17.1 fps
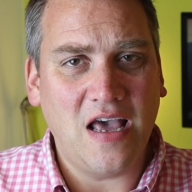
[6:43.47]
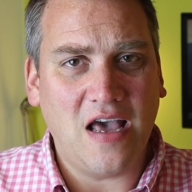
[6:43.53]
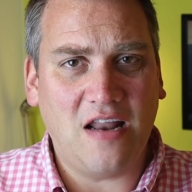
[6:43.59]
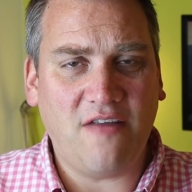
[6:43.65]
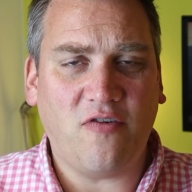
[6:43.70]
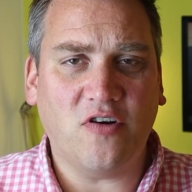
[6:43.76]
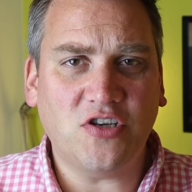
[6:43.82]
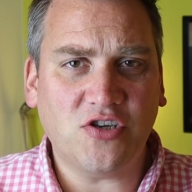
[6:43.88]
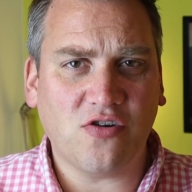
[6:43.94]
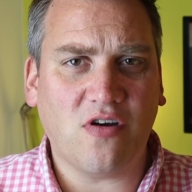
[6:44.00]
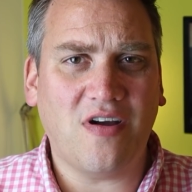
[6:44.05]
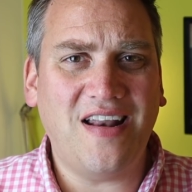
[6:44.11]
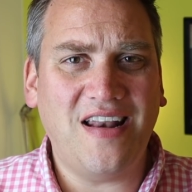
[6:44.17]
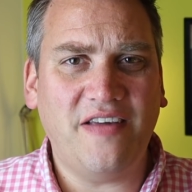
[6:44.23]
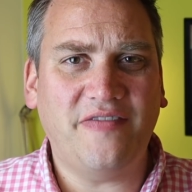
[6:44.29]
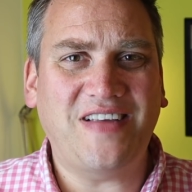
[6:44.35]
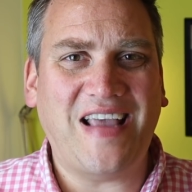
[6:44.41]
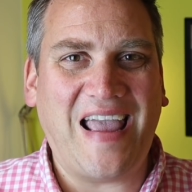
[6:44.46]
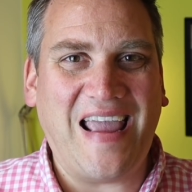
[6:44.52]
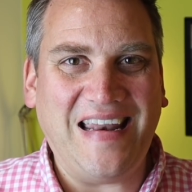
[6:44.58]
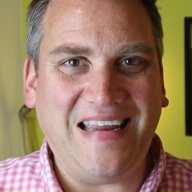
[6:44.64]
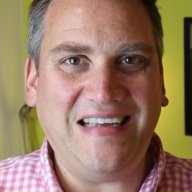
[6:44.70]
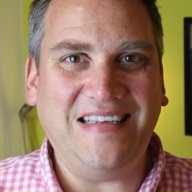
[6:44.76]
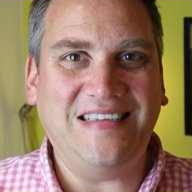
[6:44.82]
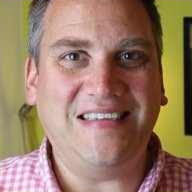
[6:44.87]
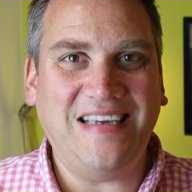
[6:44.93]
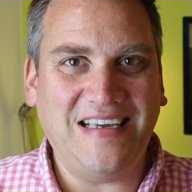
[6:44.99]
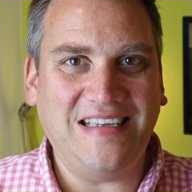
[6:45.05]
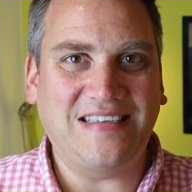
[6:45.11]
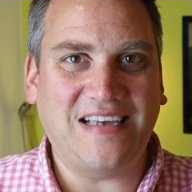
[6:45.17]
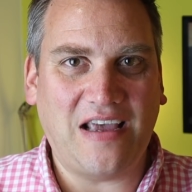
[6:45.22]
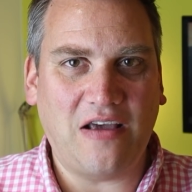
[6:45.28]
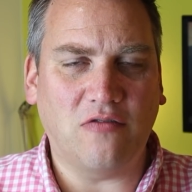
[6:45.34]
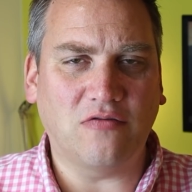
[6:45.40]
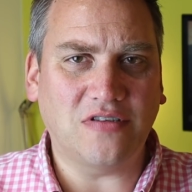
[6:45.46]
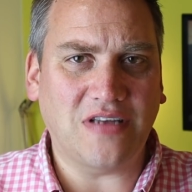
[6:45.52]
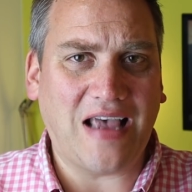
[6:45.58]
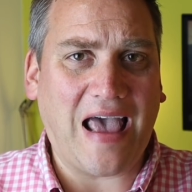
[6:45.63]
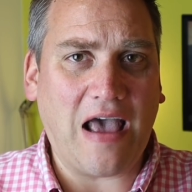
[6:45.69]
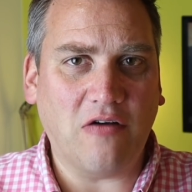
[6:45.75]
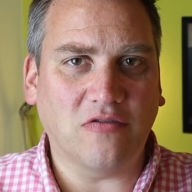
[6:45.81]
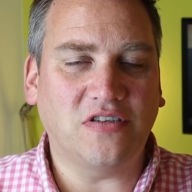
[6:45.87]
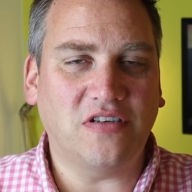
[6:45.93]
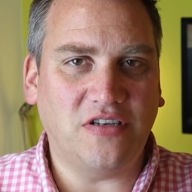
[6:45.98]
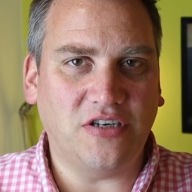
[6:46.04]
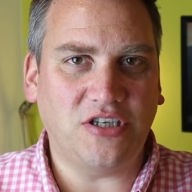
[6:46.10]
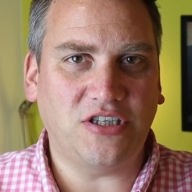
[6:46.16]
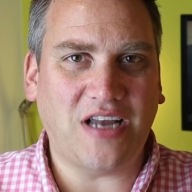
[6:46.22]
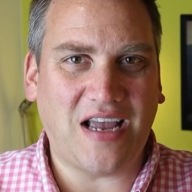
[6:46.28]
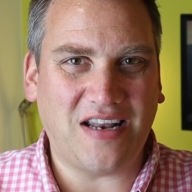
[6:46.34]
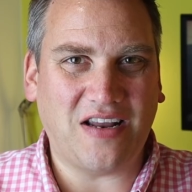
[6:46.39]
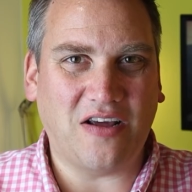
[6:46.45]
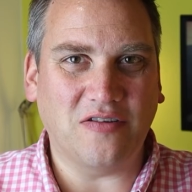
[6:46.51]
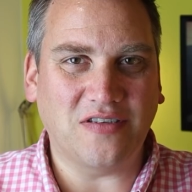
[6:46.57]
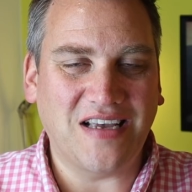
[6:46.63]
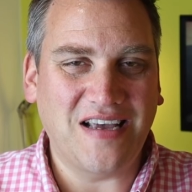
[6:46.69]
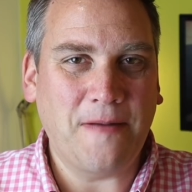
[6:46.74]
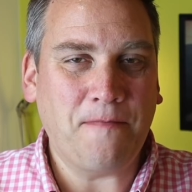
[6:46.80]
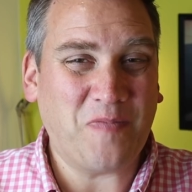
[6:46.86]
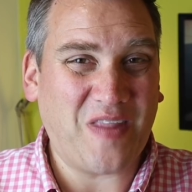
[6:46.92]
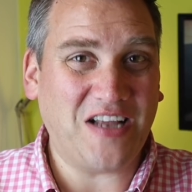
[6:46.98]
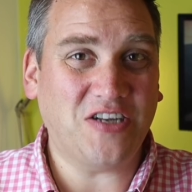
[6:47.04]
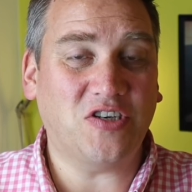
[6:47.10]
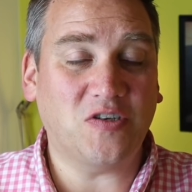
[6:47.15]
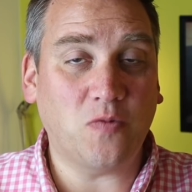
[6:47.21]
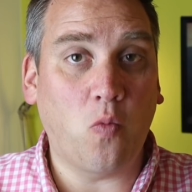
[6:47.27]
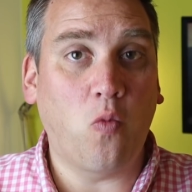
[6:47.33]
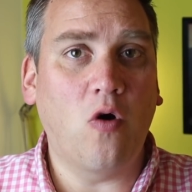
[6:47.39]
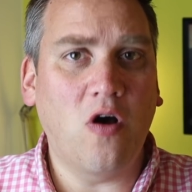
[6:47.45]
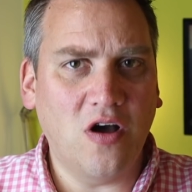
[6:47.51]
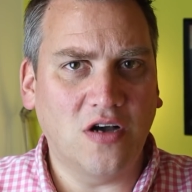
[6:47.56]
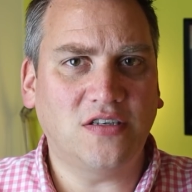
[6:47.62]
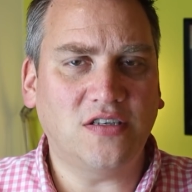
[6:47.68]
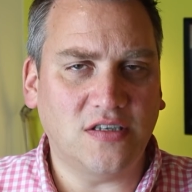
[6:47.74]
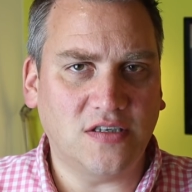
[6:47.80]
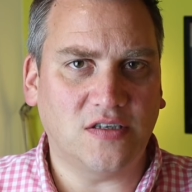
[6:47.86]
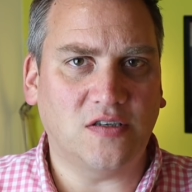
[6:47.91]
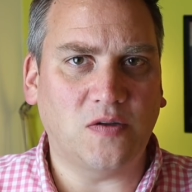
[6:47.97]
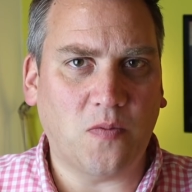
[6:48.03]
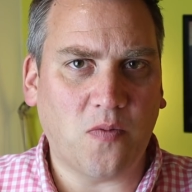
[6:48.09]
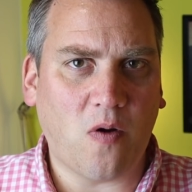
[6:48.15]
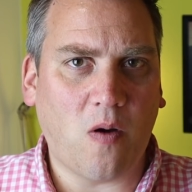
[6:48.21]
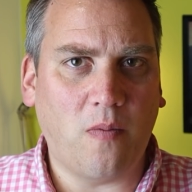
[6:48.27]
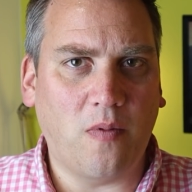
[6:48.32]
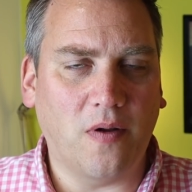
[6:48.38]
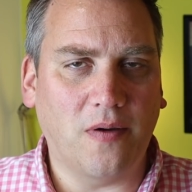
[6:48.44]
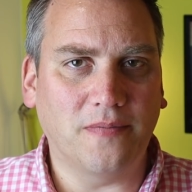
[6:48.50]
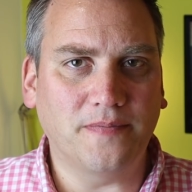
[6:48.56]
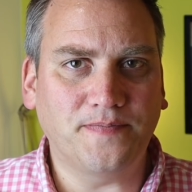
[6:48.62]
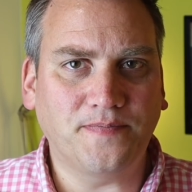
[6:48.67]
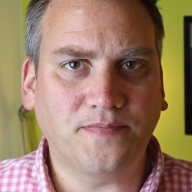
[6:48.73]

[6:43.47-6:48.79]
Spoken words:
And if I try and lift any details out of the shadows, that just worsens the problem.